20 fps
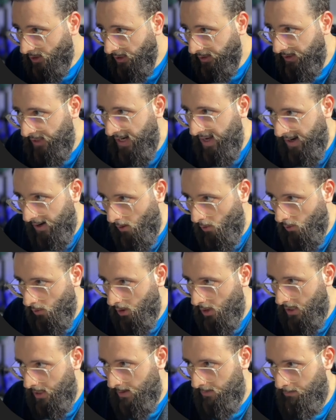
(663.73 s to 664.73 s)
Now,
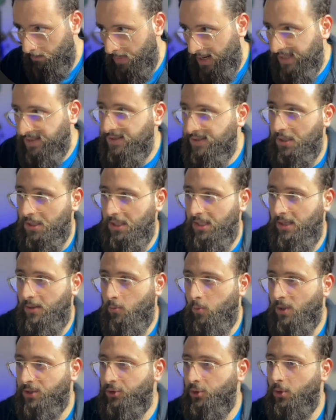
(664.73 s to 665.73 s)
basically,
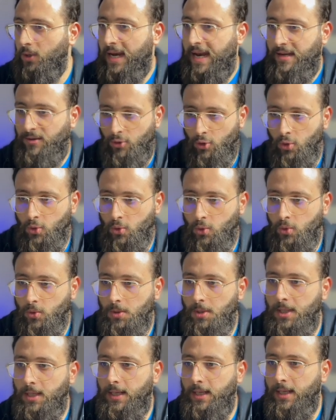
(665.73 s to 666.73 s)
what you can do
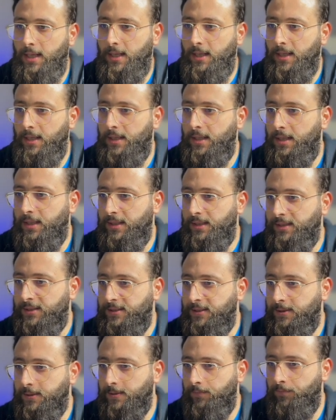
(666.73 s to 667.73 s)

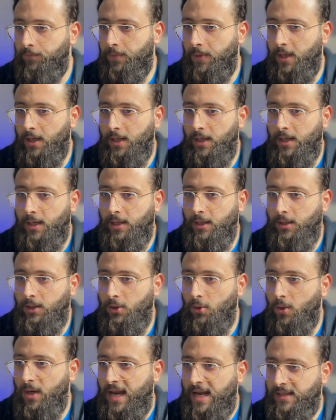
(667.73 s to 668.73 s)
is you
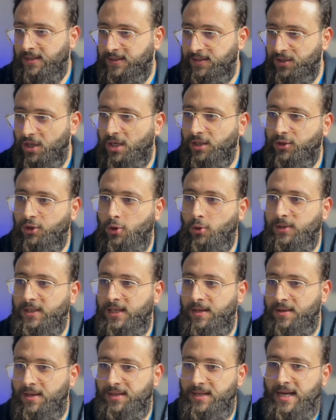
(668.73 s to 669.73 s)
can start using
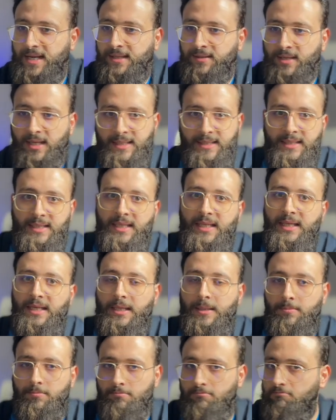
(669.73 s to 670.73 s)
the tenant ID
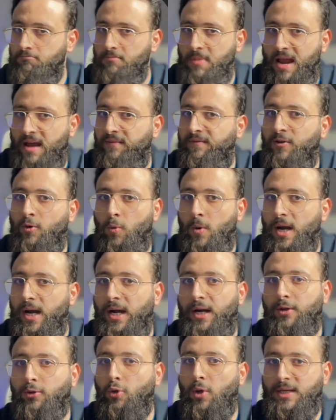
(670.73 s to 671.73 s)
everywhere
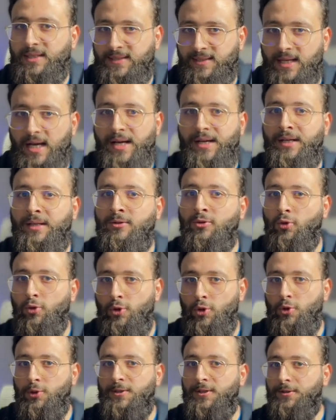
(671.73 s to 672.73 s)
to assign it, to
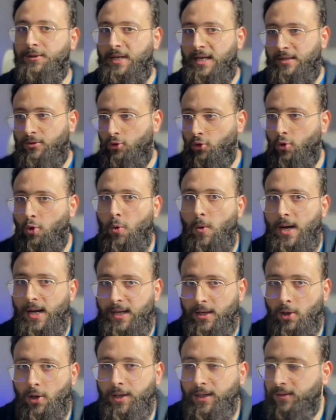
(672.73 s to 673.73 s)
use it, and to query
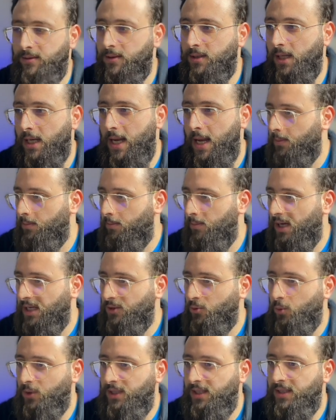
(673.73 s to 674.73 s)
on it. But
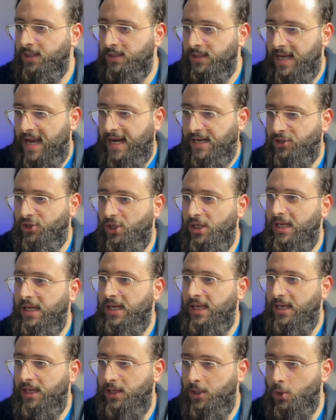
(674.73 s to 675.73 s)
we didn't actually
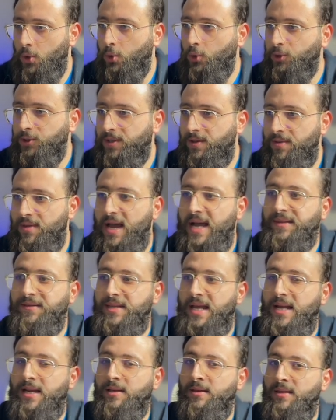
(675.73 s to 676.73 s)
use that
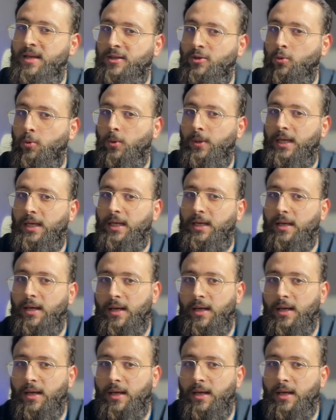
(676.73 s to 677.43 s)
tenant that we